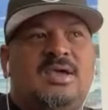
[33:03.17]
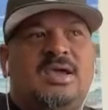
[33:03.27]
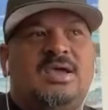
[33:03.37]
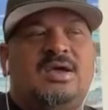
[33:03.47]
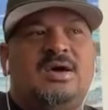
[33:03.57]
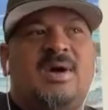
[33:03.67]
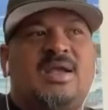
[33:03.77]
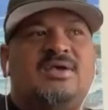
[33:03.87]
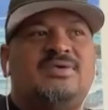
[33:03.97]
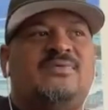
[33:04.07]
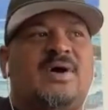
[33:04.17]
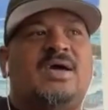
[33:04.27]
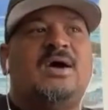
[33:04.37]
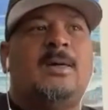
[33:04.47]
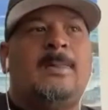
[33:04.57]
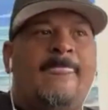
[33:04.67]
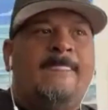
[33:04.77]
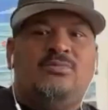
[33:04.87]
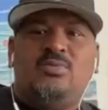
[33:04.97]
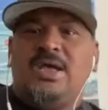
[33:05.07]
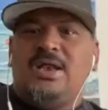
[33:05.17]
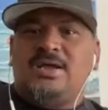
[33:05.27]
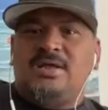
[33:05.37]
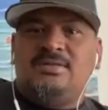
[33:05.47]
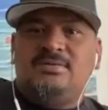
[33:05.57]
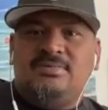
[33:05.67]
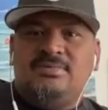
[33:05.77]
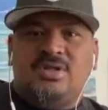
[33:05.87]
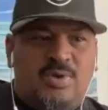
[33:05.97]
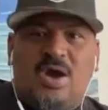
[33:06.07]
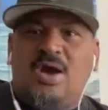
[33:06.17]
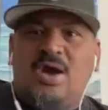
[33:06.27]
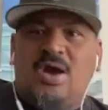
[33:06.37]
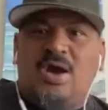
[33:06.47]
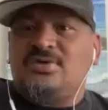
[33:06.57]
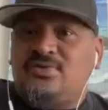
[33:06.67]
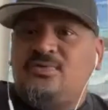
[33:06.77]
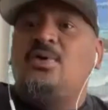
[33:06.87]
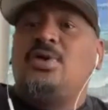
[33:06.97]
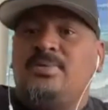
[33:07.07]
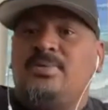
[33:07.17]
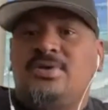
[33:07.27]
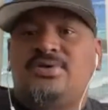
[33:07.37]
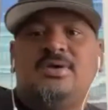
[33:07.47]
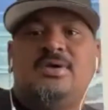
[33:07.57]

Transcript: and my cousin Fayad. We had we all have each other's phone numbers.